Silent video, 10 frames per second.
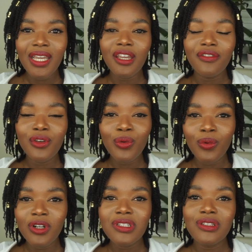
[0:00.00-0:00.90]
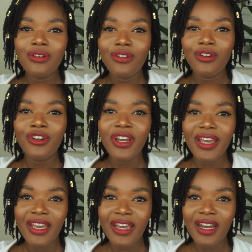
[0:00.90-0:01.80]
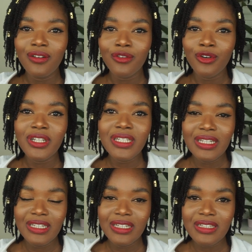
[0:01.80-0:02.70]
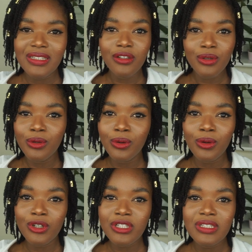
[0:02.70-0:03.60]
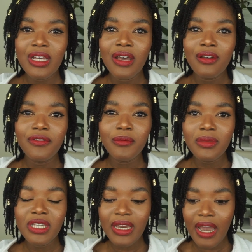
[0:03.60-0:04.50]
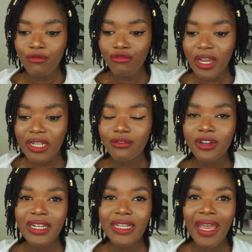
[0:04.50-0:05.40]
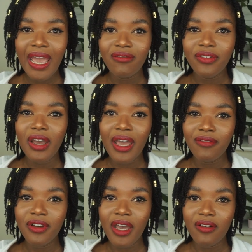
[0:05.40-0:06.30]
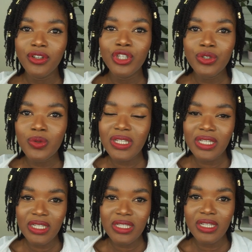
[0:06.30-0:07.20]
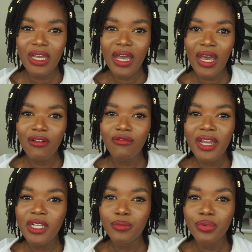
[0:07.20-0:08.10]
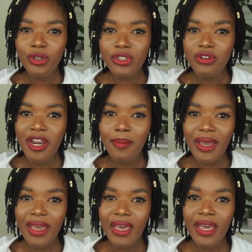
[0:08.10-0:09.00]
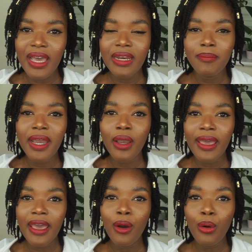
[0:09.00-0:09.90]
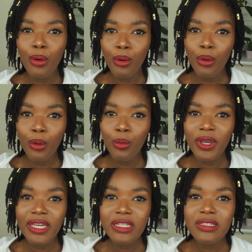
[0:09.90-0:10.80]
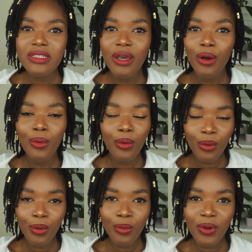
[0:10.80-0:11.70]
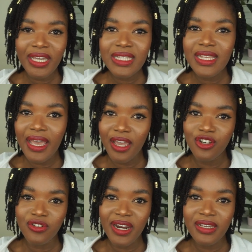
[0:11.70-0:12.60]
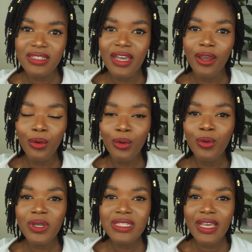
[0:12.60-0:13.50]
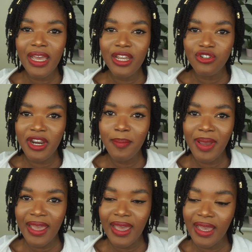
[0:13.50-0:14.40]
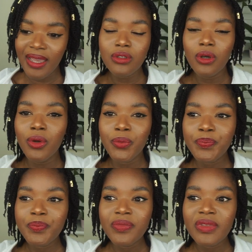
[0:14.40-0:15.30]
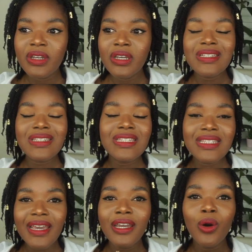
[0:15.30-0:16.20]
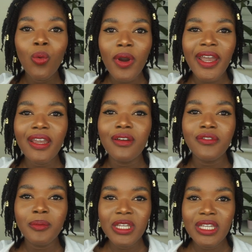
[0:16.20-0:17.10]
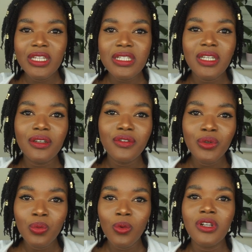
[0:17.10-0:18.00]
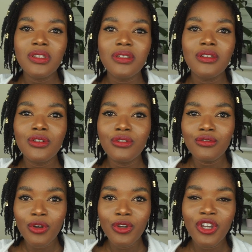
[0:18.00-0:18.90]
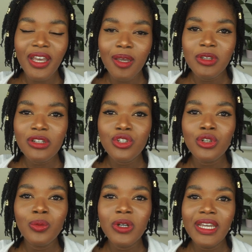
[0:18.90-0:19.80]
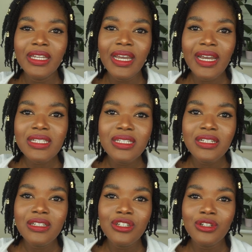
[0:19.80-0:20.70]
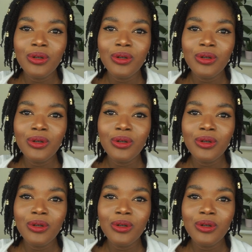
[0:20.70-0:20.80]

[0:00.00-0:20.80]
If you want to grow your hair, avoid heat at all costs. For me, I rarely ever use heat. I rarely blow dry my hair, and my hair always air dries. I always air dry my hair. So stay away from heat if you want to grow your hair, because you don't want any accidents.